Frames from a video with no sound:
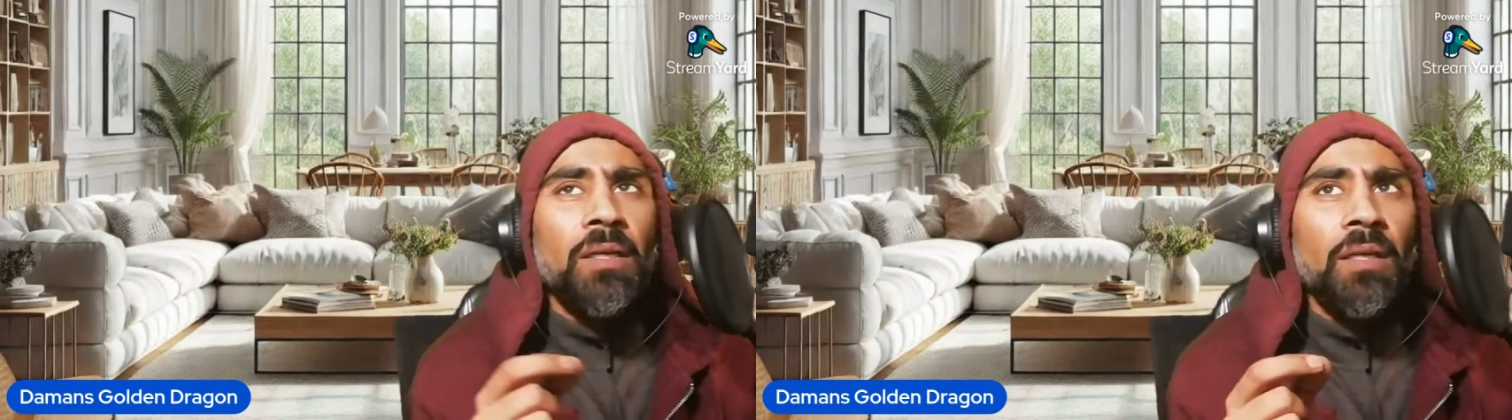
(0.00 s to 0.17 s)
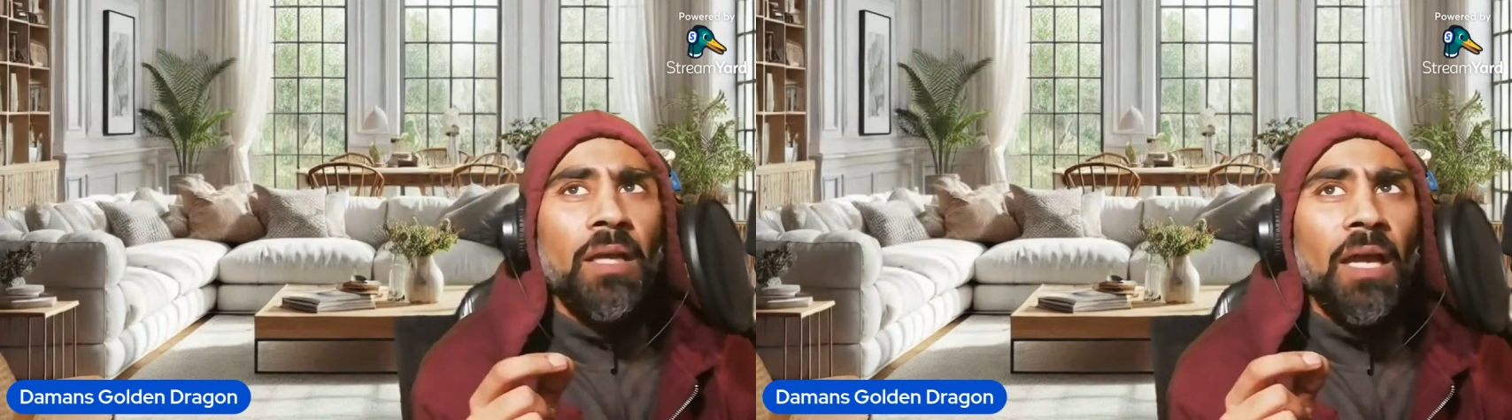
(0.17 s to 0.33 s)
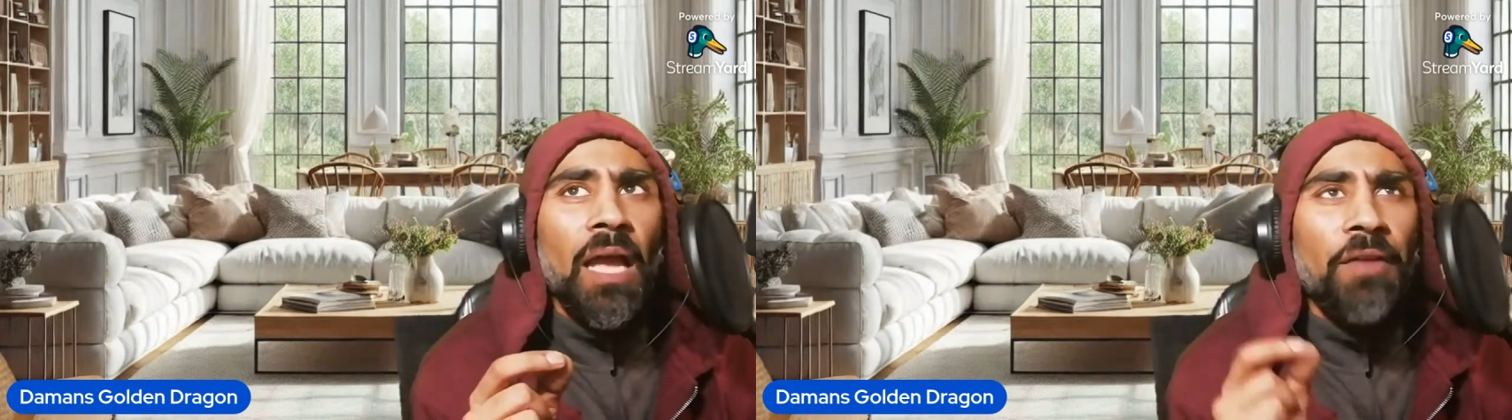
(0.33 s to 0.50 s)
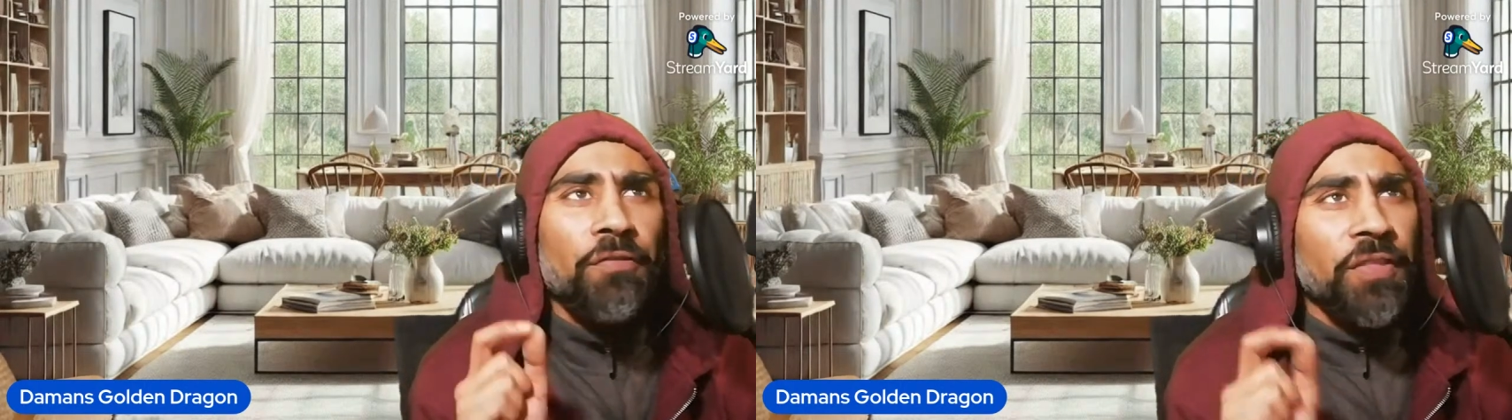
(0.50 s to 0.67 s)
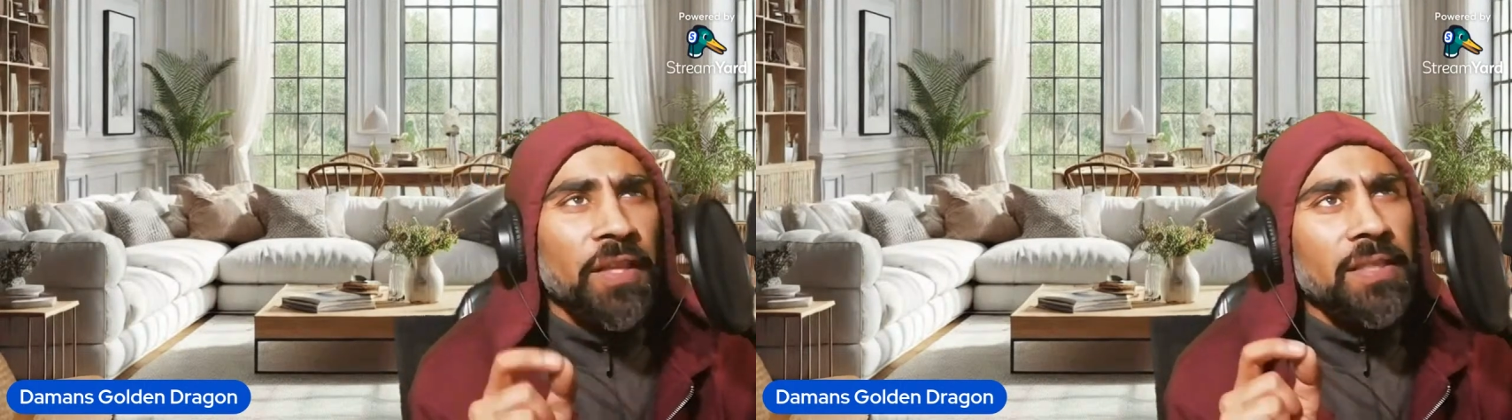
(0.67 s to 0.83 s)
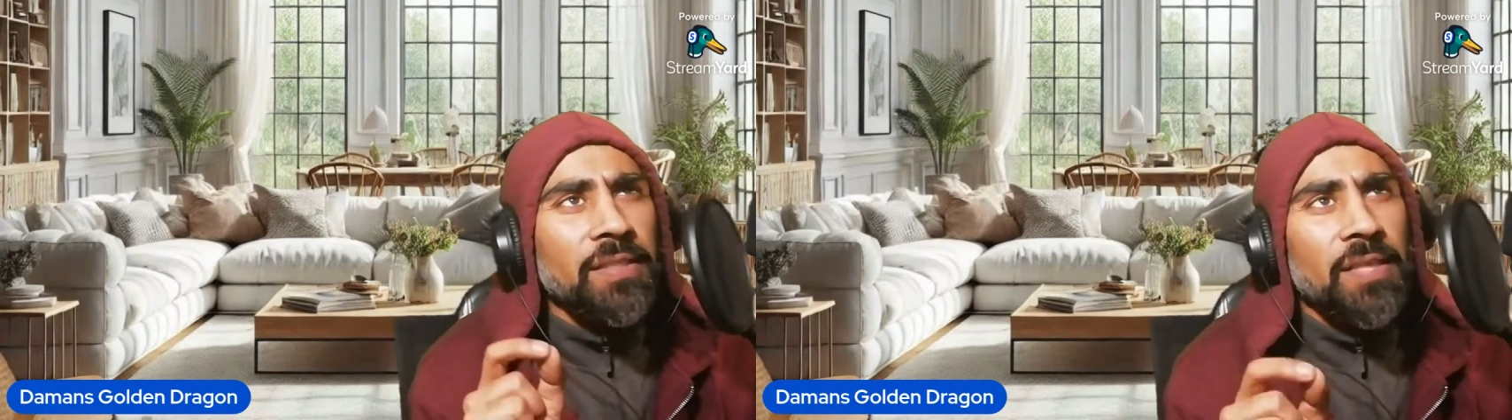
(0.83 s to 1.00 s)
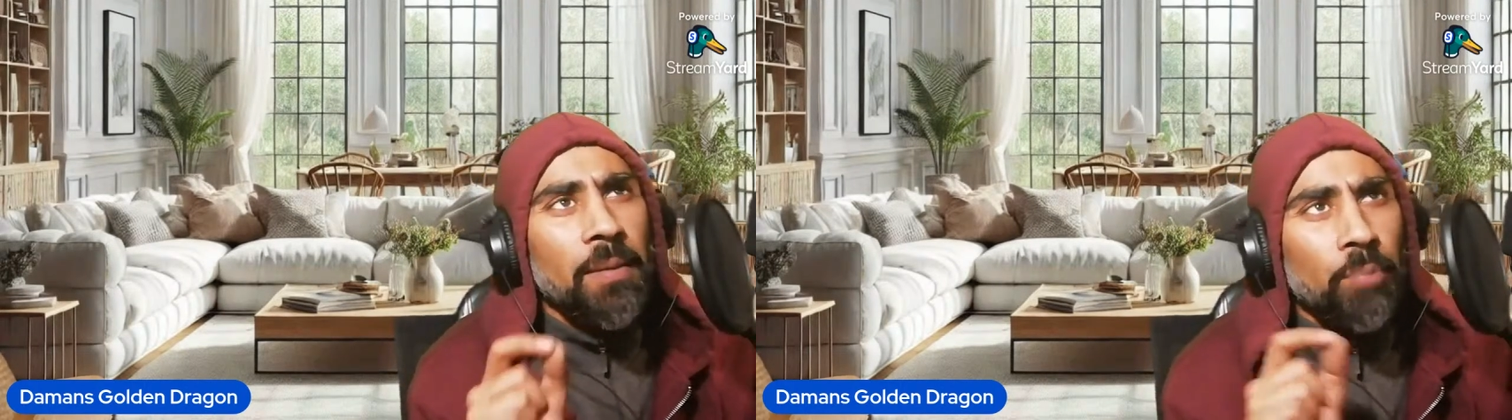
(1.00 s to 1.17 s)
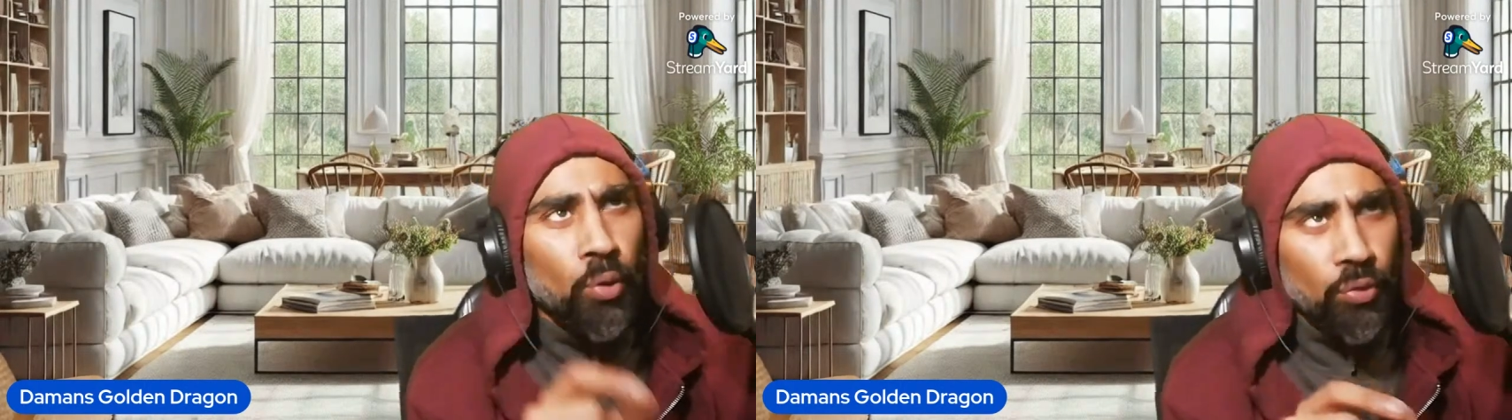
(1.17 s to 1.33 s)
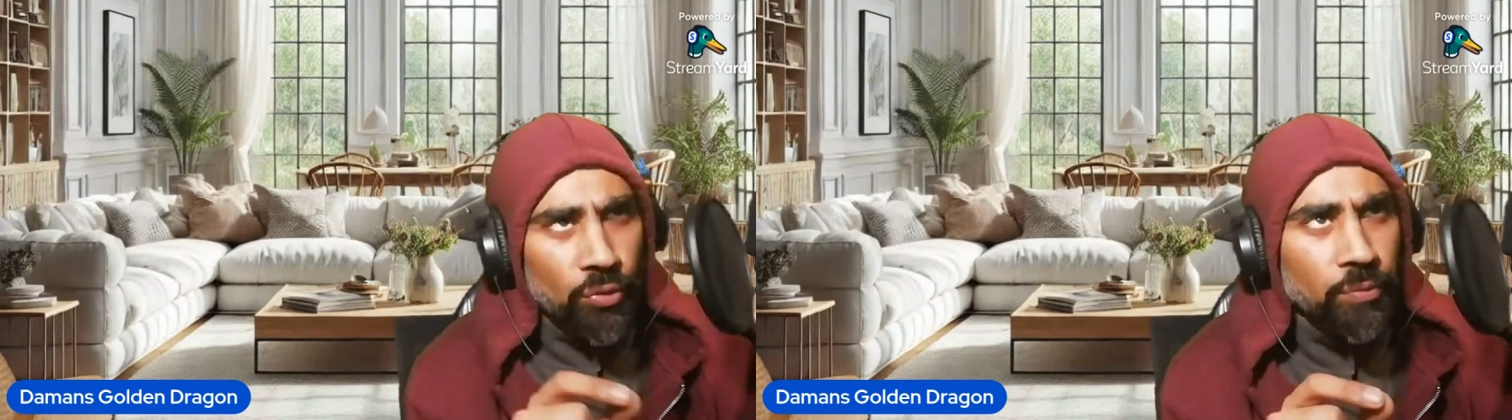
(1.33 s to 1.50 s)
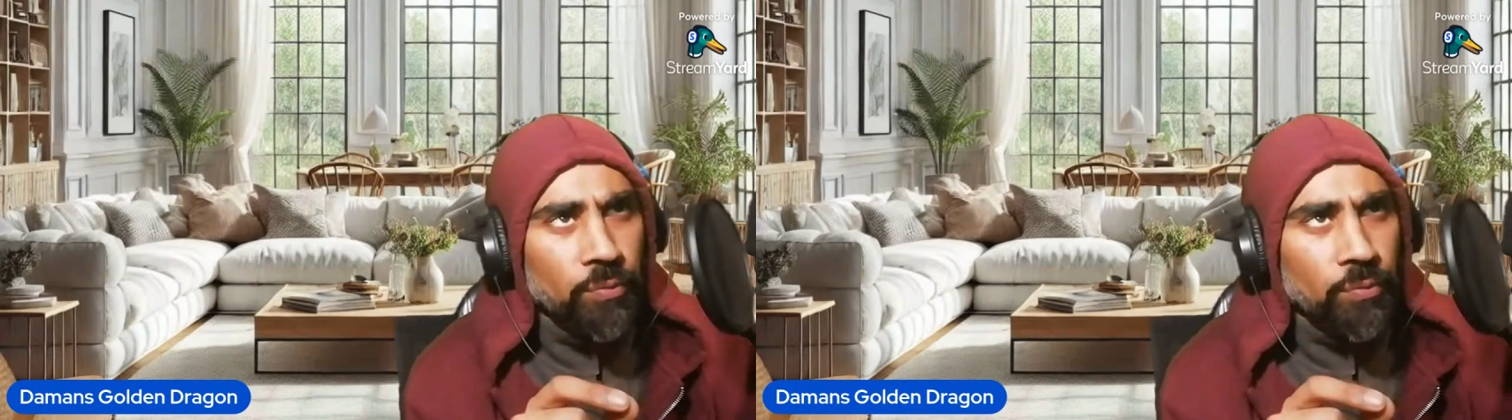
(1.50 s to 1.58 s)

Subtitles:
everything is temporal,